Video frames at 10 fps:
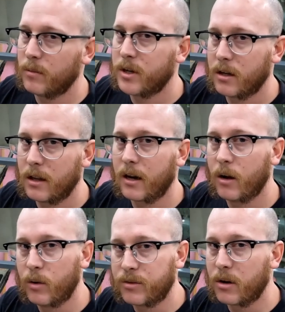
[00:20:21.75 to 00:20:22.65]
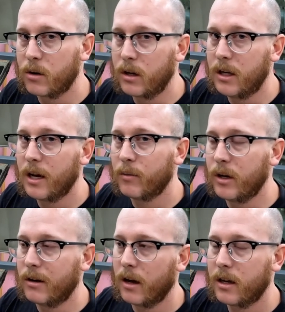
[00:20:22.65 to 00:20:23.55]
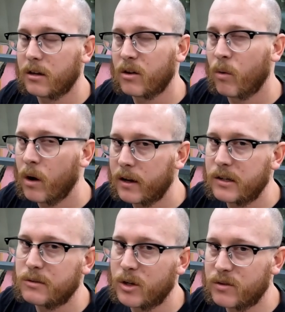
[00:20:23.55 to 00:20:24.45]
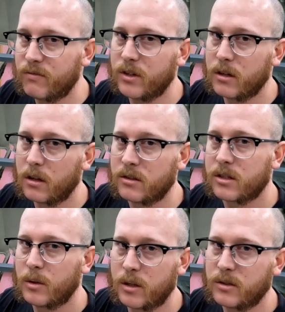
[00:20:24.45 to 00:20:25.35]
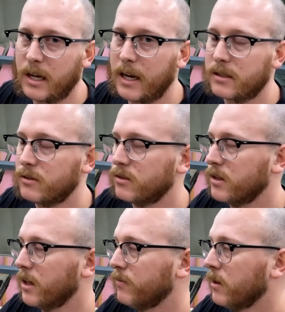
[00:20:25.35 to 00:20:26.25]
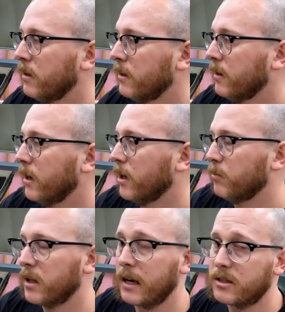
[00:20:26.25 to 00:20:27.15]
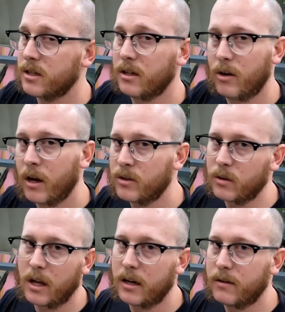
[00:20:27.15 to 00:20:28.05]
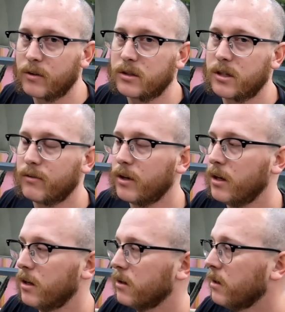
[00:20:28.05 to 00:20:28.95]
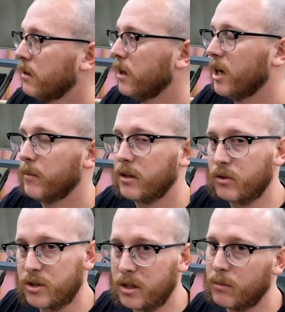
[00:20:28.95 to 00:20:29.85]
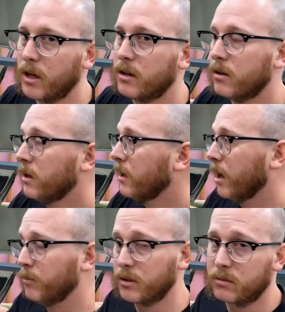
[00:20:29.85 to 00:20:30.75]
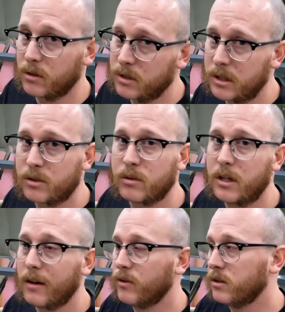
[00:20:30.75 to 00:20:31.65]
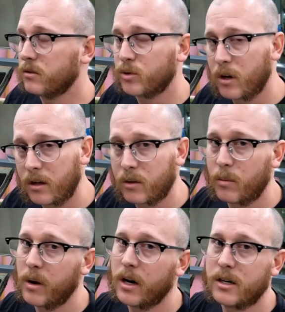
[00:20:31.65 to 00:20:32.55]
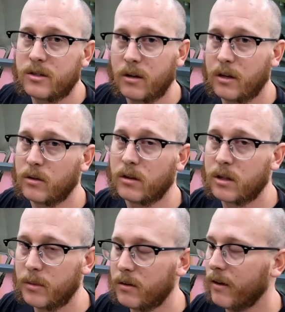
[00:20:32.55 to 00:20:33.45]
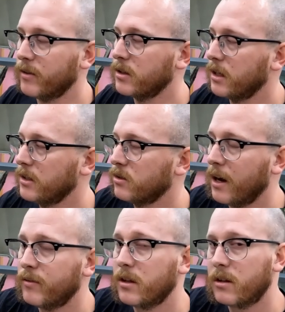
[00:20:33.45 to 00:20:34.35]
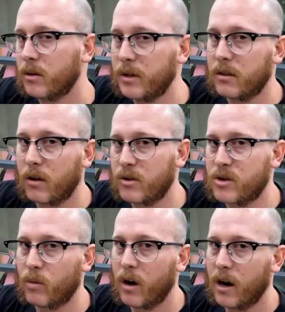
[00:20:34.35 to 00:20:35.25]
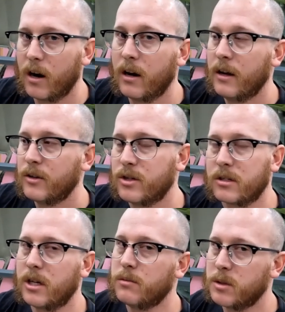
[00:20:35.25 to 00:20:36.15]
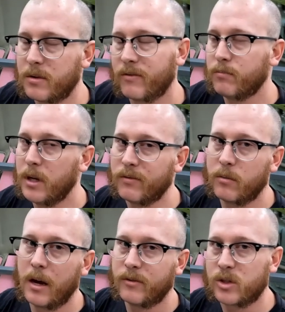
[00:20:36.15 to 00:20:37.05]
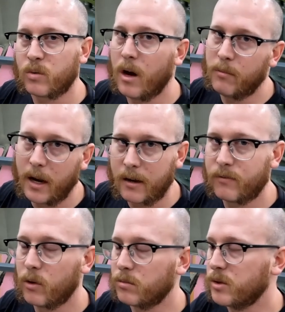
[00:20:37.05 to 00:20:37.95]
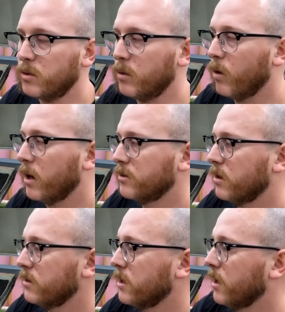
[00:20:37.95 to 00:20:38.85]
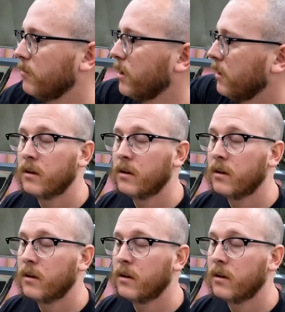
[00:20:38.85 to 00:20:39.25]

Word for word: drop down to like a 030. That way you're not getting quite as much fill on some of those tacks and stuff. Um, but like I said, you know, I do a lot of different stuff in here. Um, I do sheet metal, I built the rotisserie, I've done some trailer repairs, you know, I do a little bit of everything. So having a little bit larger wire just keeps me from having to swap back and forth between wires all the time.